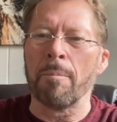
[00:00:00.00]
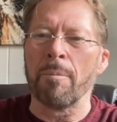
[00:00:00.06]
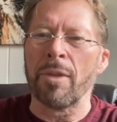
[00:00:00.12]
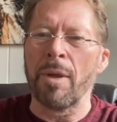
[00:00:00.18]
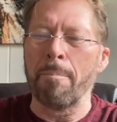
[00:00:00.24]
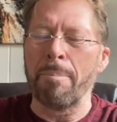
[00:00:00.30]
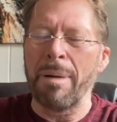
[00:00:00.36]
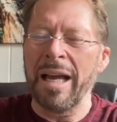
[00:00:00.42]

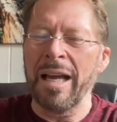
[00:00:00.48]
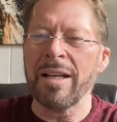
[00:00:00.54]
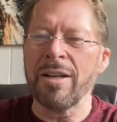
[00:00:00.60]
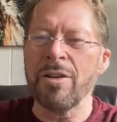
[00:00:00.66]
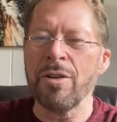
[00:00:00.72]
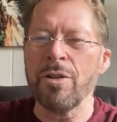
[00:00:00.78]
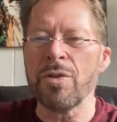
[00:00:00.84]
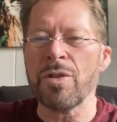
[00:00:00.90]
The bad
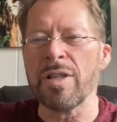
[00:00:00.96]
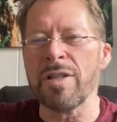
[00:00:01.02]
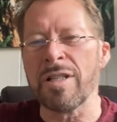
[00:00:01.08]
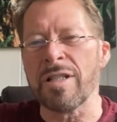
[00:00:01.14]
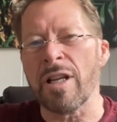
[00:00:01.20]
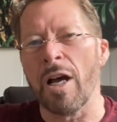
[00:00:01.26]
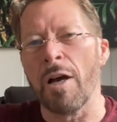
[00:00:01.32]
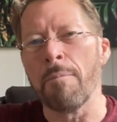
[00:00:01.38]
news is
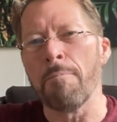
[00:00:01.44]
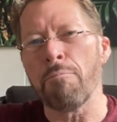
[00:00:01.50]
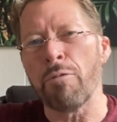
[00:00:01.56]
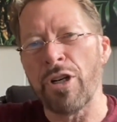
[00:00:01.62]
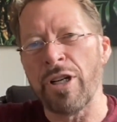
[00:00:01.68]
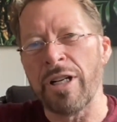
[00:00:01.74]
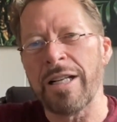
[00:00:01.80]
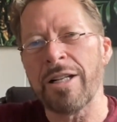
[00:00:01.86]
it's
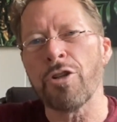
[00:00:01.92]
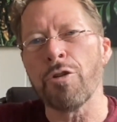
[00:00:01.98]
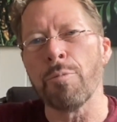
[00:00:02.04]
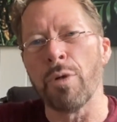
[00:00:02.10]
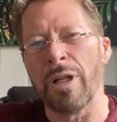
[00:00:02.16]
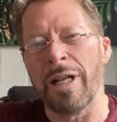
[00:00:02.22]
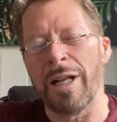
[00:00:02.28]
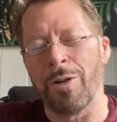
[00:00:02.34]

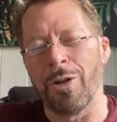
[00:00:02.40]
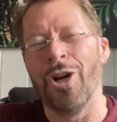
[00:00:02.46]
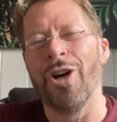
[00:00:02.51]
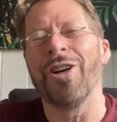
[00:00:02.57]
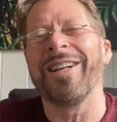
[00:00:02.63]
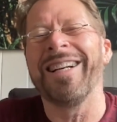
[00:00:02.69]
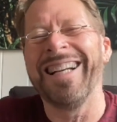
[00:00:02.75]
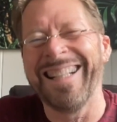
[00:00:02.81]
unpredictable how
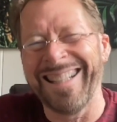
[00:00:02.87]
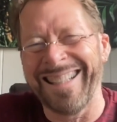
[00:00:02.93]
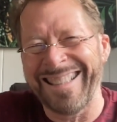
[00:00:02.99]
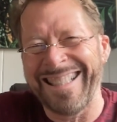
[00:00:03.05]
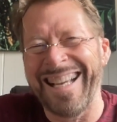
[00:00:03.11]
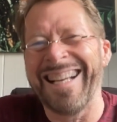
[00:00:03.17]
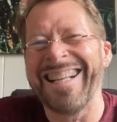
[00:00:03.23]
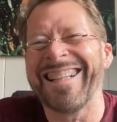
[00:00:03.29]
long
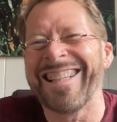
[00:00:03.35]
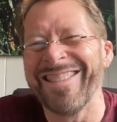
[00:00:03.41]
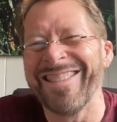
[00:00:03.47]
it'll take them